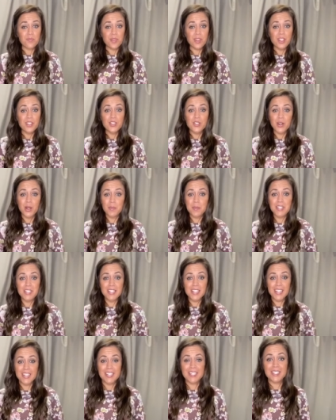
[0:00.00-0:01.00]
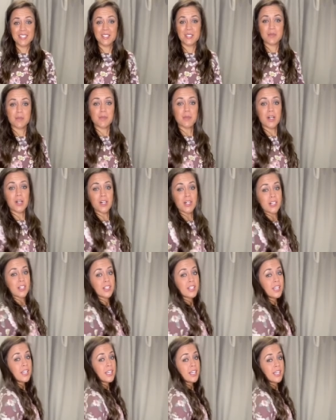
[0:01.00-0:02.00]
So I'm in a size small,
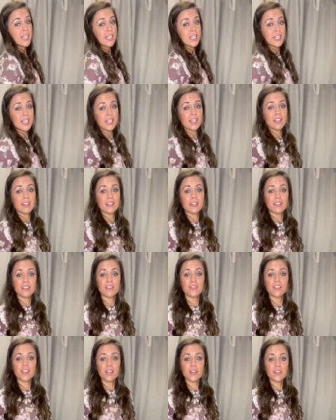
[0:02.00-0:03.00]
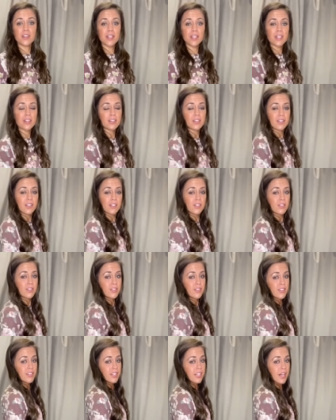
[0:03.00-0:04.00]
and it is flowy, loose,
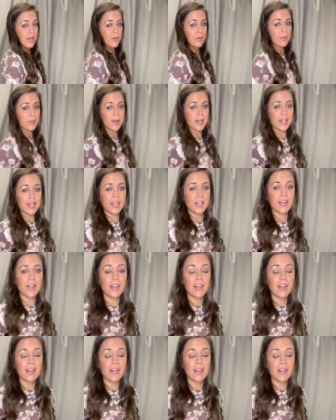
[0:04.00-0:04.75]
lightweight,